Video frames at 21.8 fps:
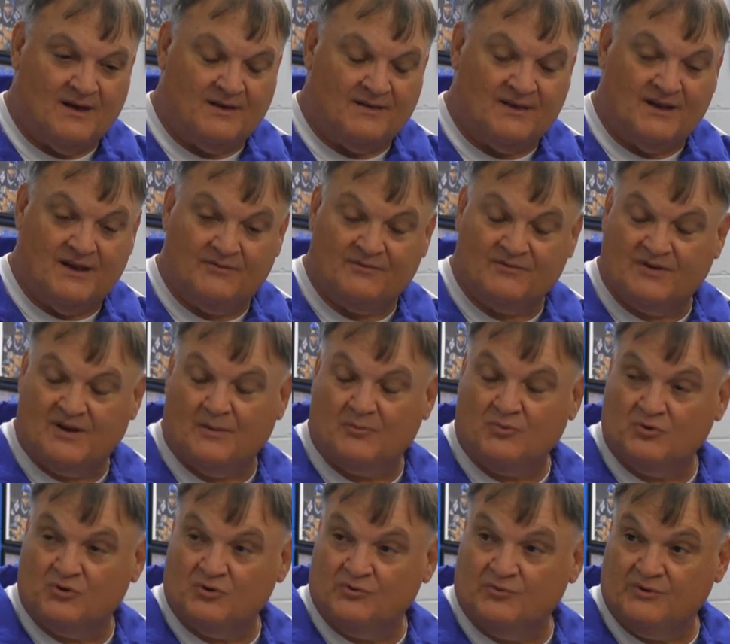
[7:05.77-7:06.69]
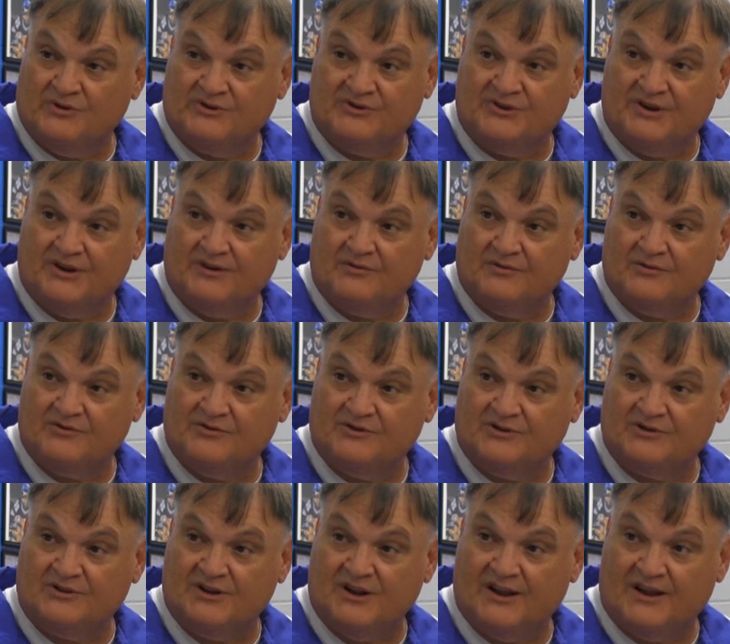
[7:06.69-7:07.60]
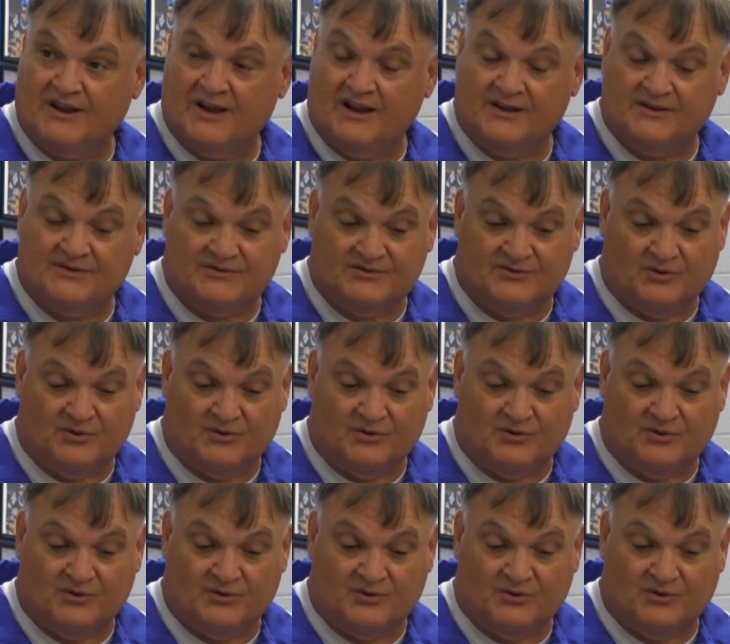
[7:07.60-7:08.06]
They have a couple good receivers, just like us,